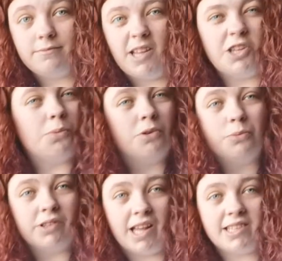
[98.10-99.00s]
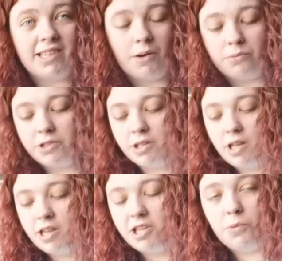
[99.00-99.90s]
And you wouldn't want that sound.
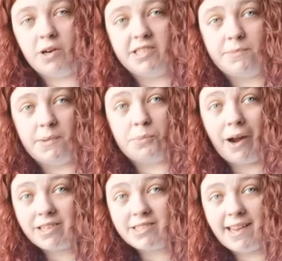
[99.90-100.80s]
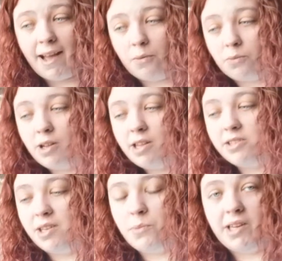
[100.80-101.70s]
You want it to be pressed down,
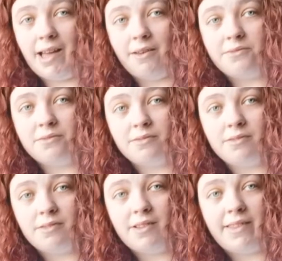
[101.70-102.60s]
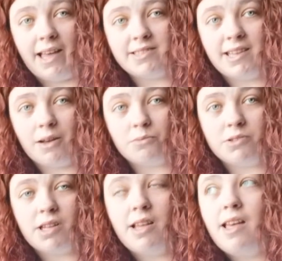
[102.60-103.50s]
so then we can have that
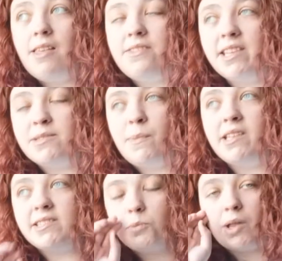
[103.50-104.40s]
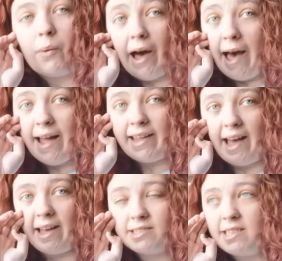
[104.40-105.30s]
sound. This means that with our
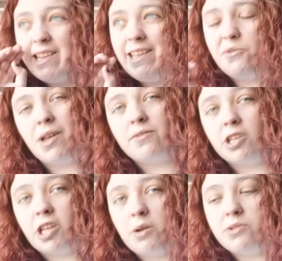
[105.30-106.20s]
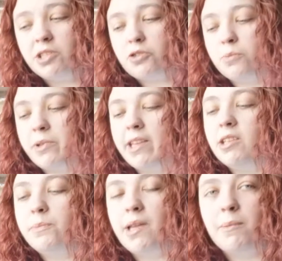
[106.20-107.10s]
hi-hat, if we have an acoustic drum kit,
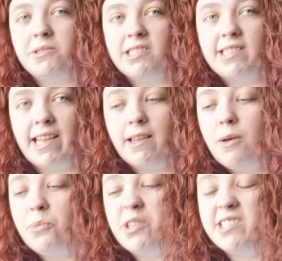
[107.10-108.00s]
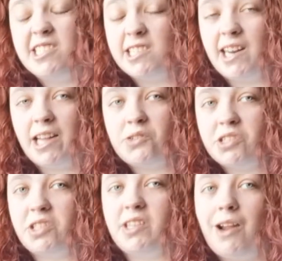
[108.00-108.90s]
you'll be able to see, but this is an electric,
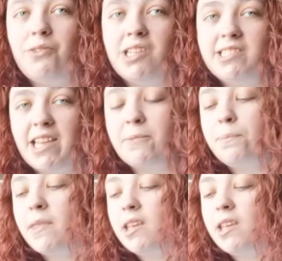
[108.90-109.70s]
so you can't really see.